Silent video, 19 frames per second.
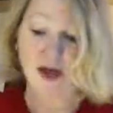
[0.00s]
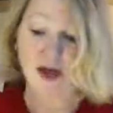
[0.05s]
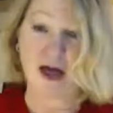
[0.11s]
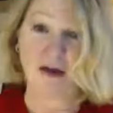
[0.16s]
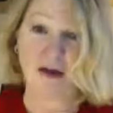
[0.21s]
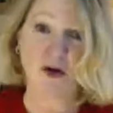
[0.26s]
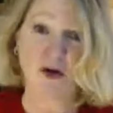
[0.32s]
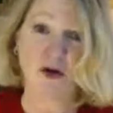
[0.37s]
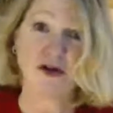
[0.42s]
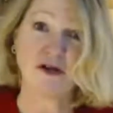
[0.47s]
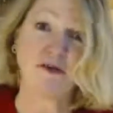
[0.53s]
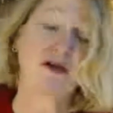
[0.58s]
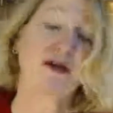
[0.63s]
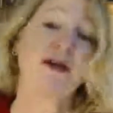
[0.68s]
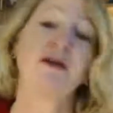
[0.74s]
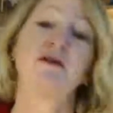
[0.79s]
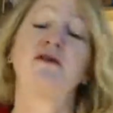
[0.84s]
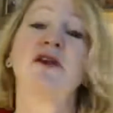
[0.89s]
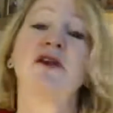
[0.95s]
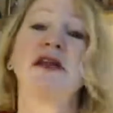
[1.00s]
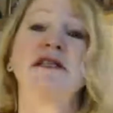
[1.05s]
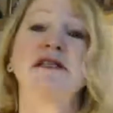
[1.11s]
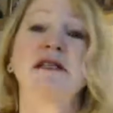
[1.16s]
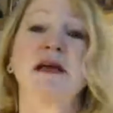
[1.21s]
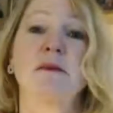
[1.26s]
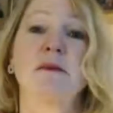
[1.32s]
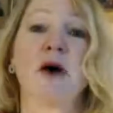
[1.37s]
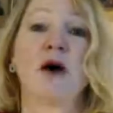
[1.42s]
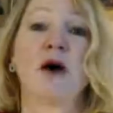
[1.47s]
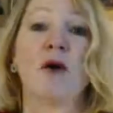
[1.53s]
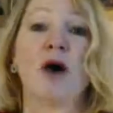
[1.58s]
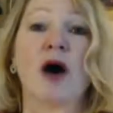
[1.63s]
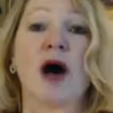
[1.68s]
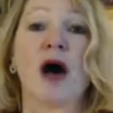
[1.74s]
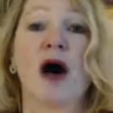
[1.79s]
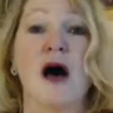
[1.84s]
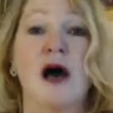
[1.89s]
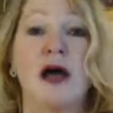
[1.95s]
I'm going to be giving a demo
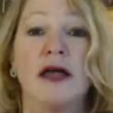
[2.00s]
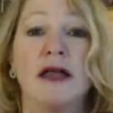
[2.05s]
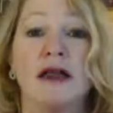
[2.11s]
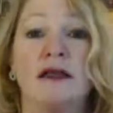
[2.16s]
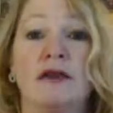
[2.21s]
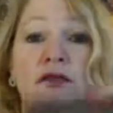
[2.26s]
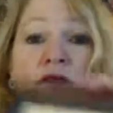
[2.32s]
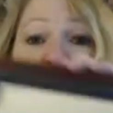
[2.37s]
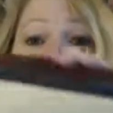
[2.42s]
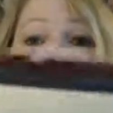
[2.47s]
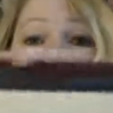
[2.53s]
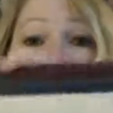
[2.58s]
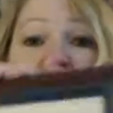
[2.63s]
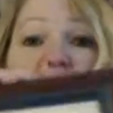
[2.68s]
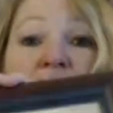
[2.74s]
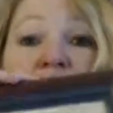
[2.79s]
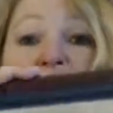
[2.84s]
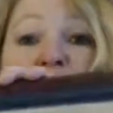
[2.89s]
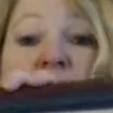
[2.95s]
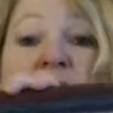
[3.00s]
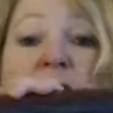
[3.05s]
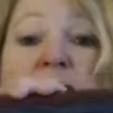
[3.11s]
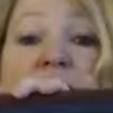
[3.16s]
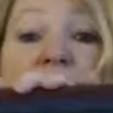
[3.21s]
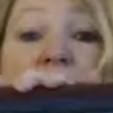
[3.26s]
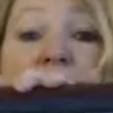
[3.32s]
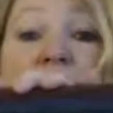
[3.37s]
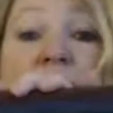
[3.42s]
in this mirror.